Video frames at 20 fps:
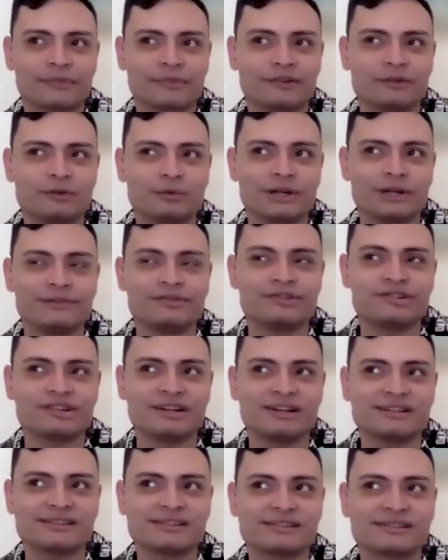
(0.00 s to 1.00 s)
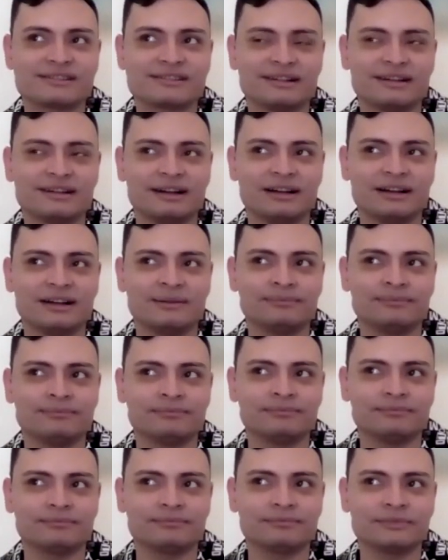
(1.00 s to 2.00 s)
we've just um,
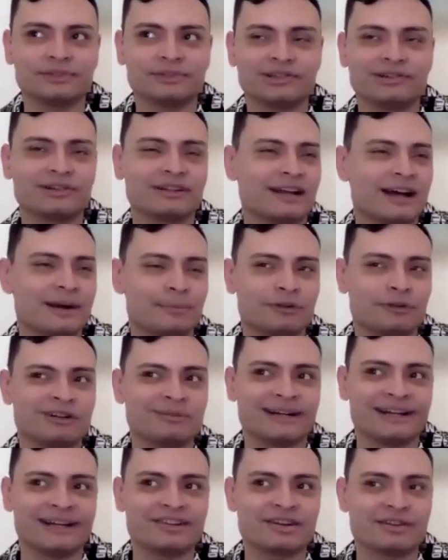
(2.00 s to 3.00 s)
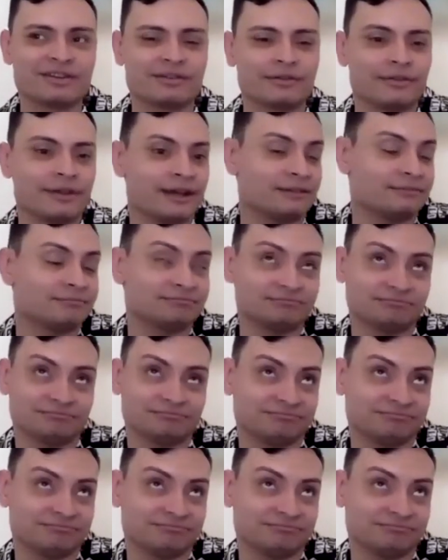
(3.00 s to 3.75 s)
learned a lot more about each other than